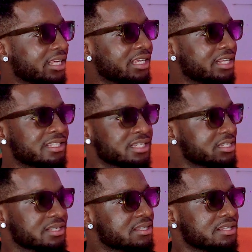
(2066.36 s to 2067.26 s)
It's
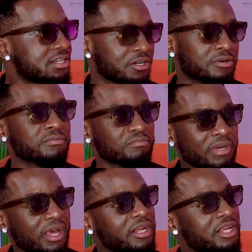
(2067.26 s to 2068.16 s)
just you know,
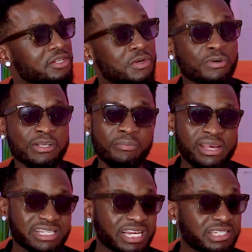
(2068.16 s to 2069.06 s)
yeah. So it was
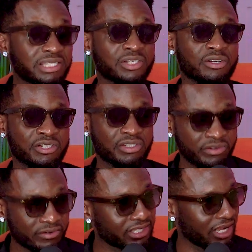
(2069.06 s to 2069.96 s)
amazing, and she's such a
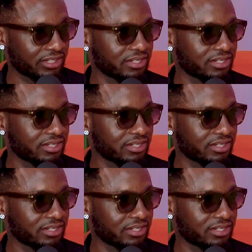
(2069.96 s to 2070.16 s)
serious actor.